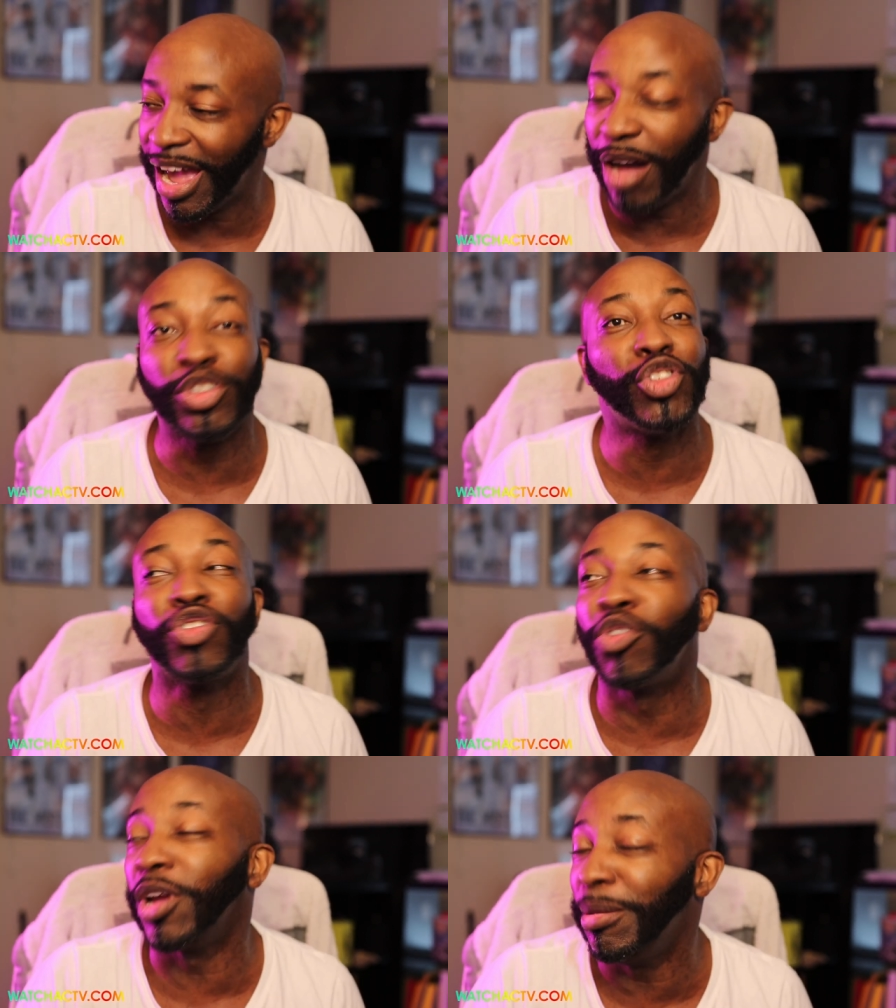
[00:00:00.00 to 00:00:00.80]
I was
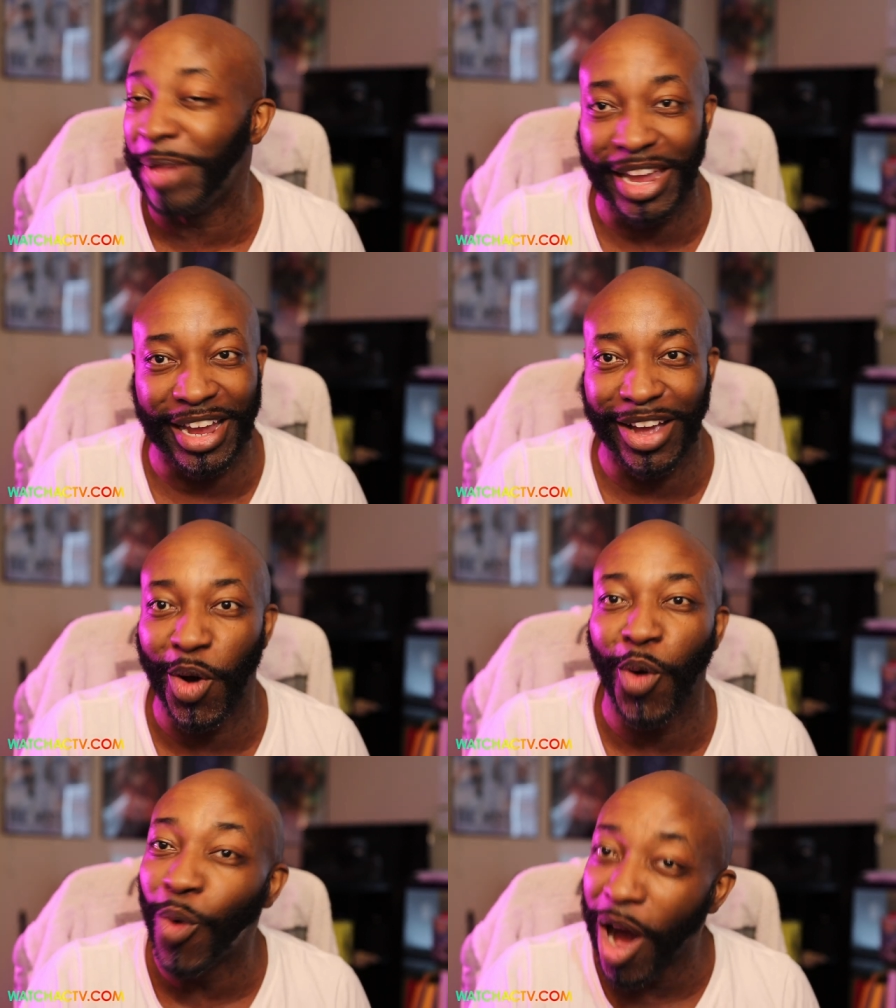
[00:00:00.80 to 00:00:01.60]
screaming.
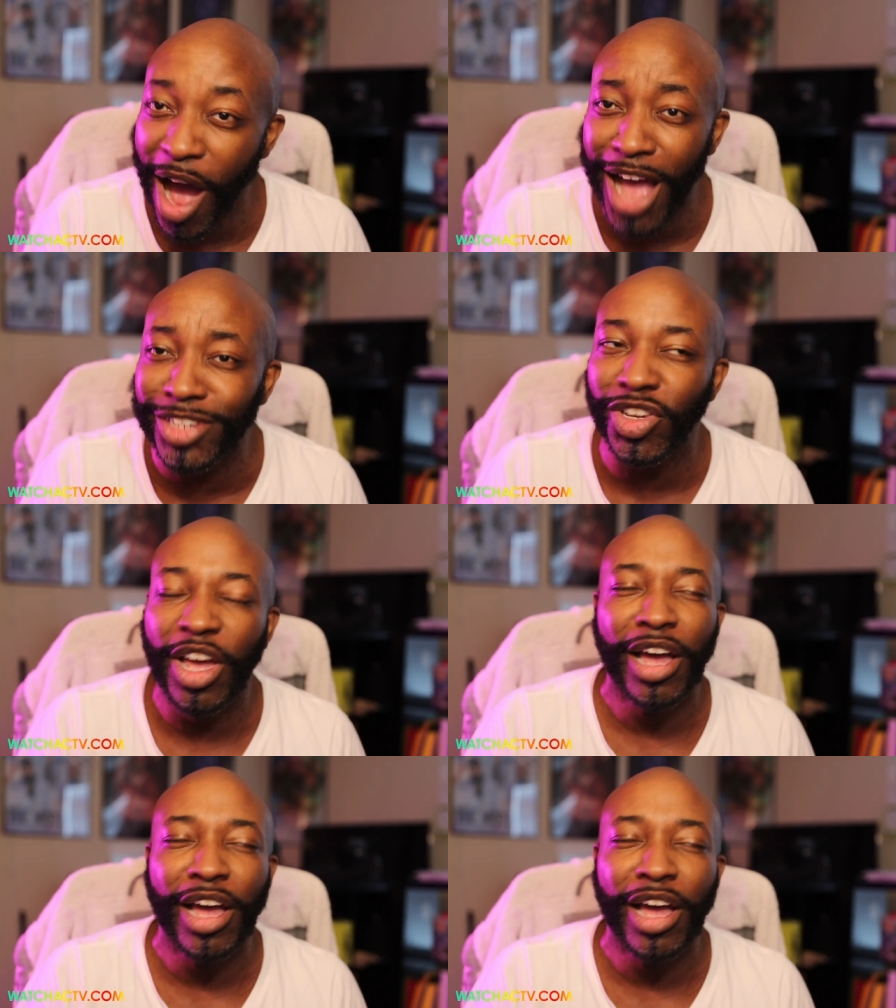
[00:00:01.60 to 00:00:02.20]
What?